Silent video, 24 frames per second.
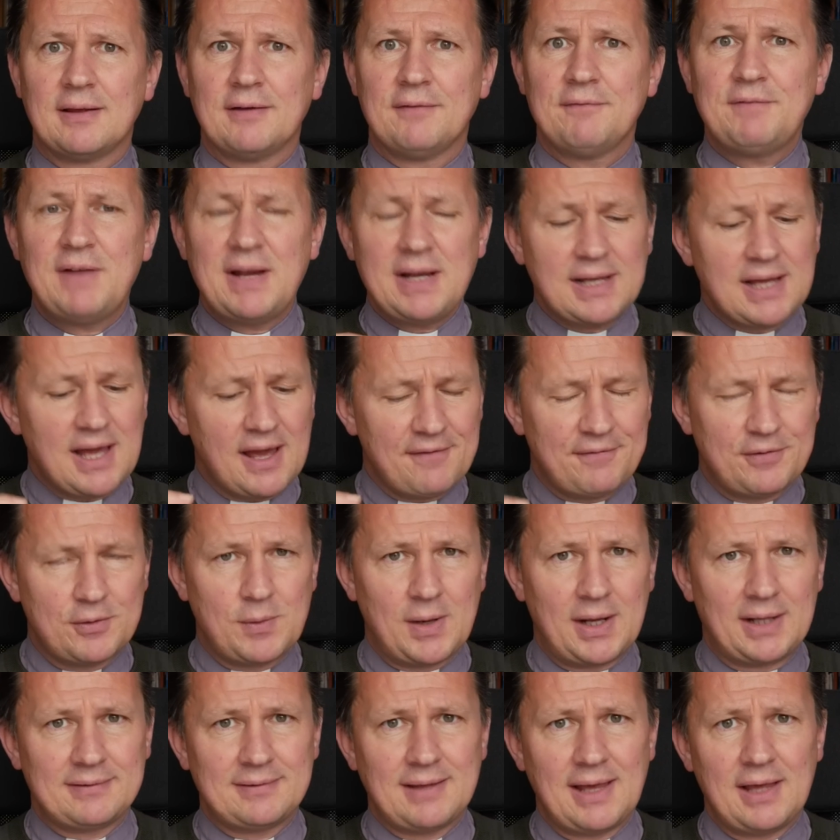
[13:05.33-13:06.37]
Very careful
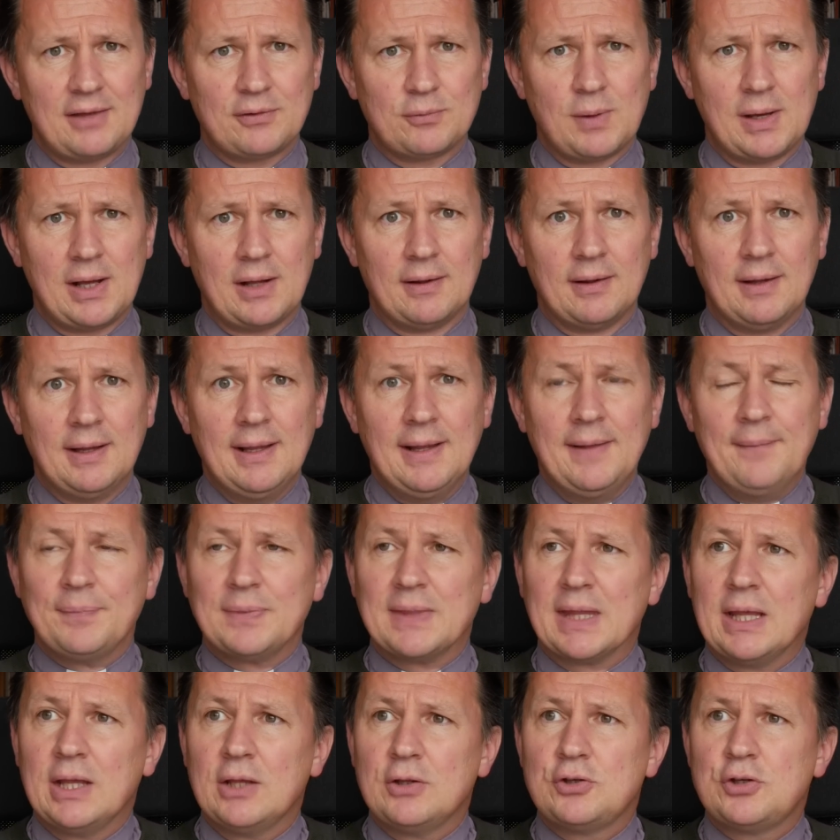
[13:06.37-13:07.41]
what I say as well.
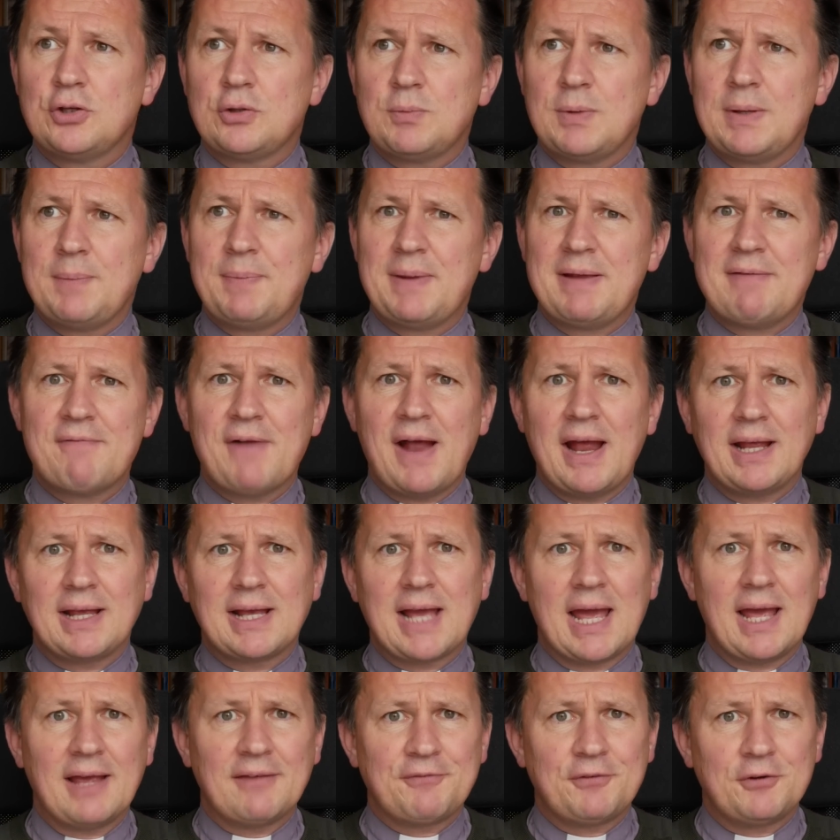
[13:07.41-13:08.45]
Should we be very
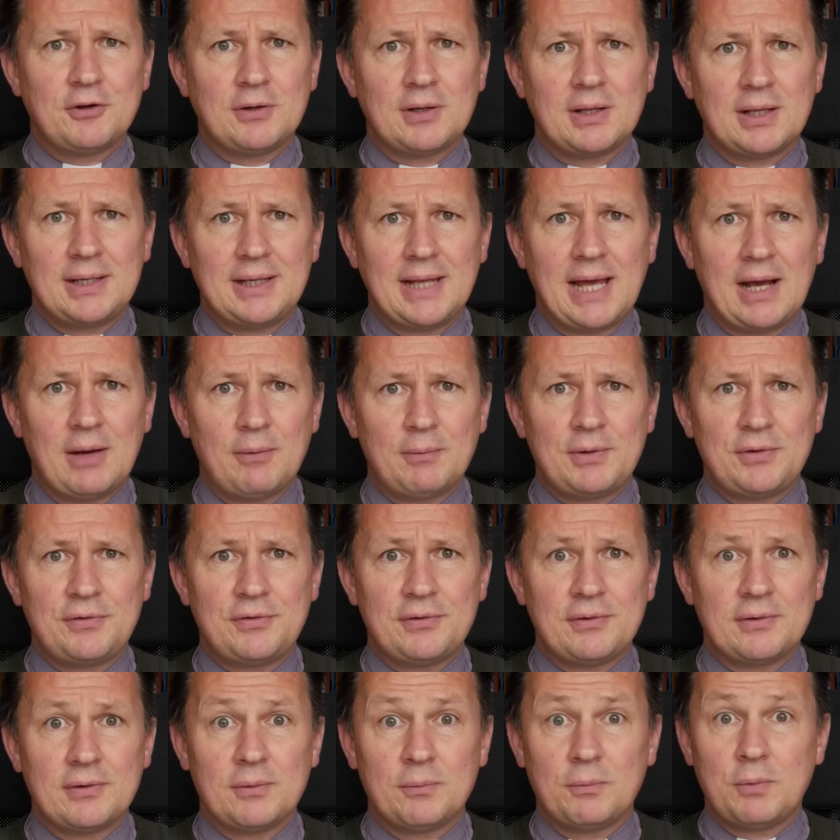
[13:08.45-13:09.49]
careful in
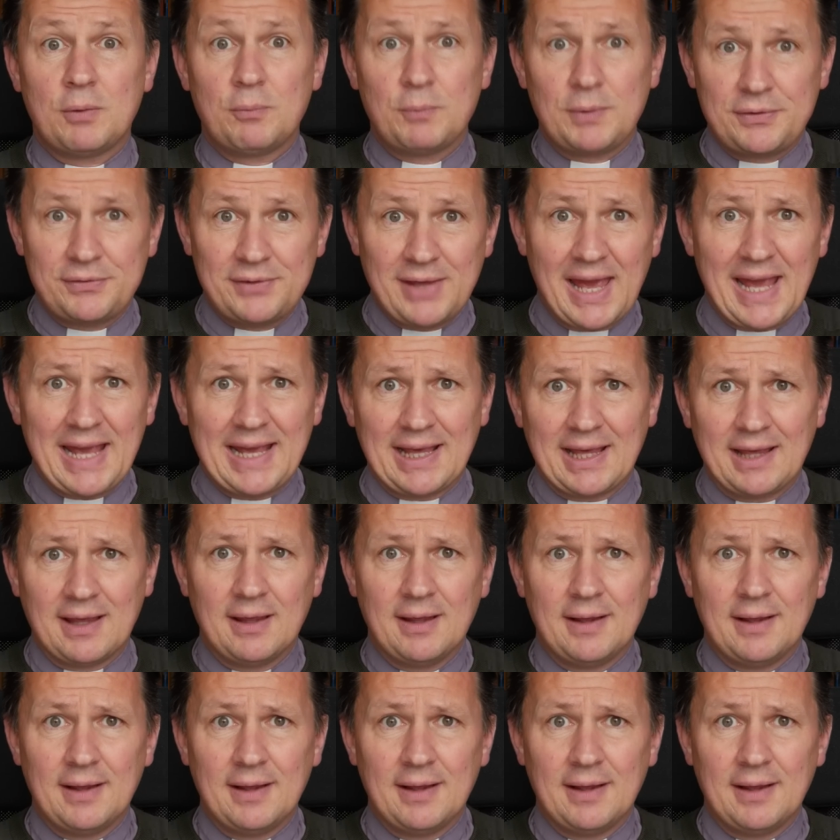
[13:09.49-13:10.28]
what we say?